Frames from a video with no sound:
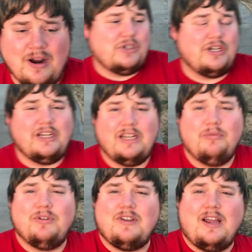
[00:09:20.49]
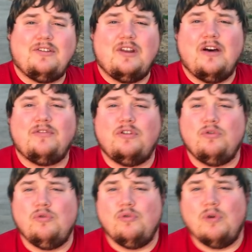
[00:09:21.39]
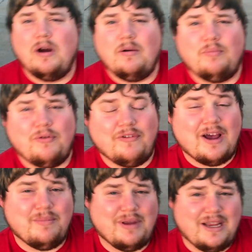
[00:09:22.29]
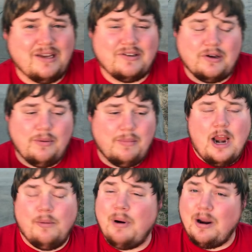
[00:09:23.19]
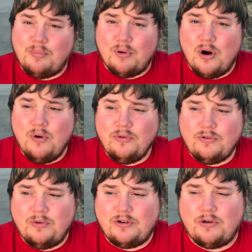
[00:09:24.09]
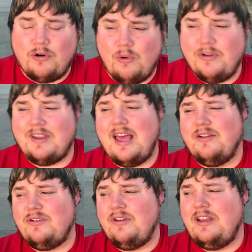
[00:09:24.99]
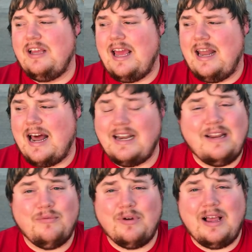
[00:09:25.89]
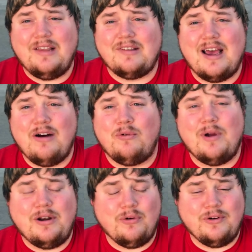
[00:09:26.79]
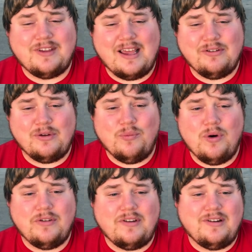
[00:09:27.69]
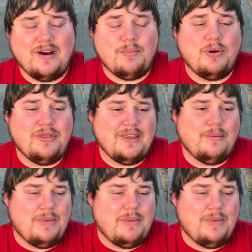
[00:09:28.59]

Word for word: She was nice enough to provide me some AirPod Pros, which are noise canceling, and I didn't realize how great noise canceling was until I put them